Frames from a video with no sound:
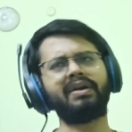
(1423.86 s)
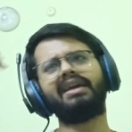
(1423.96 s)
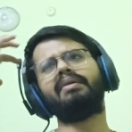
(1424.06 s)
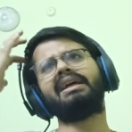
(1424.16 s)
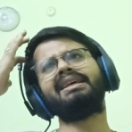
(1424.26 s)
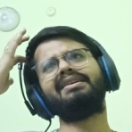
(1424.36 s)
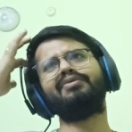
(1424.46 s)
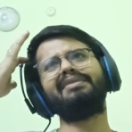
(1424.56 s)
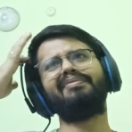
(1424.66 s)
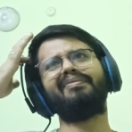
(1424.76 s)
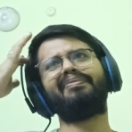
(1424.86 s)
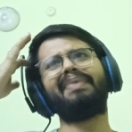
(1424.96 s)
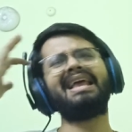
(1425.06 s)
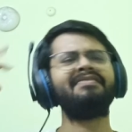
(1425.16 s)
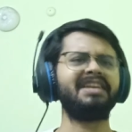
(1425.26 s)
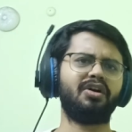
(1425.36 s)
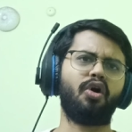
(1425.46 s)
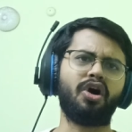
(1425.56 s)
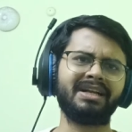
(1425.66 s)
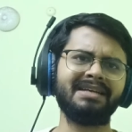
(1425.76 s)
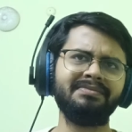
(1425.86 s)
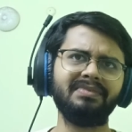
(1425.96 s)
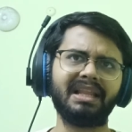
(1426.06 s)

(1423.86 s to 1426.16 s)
okay, I think we barely even got him.